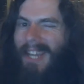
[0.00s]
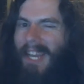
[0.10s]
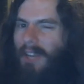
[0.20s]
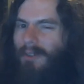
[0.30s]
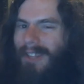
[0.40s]

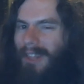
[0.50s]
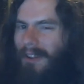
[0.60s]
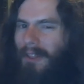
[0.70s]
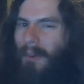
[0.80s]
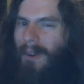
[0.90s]
You should
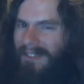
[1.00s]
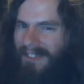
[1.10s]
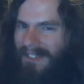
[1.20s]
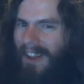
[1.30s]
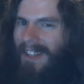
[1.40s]
learn the word
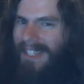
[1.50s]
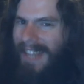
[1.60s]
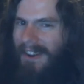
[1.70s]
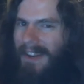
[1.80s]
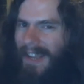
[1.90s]

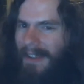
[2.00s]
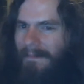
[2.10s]
solidarity.